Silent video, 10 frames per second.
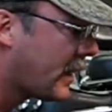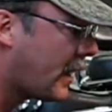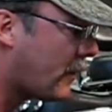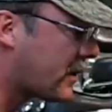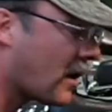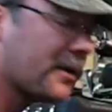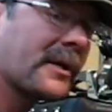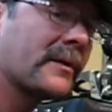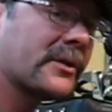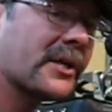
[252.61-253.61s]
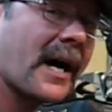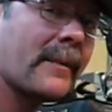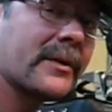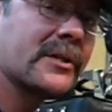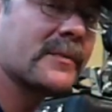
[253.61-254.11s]
And when you're all done with the
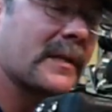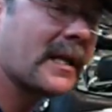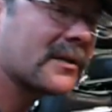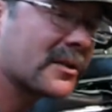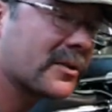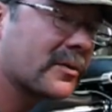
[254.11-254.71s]
job, it'll just be less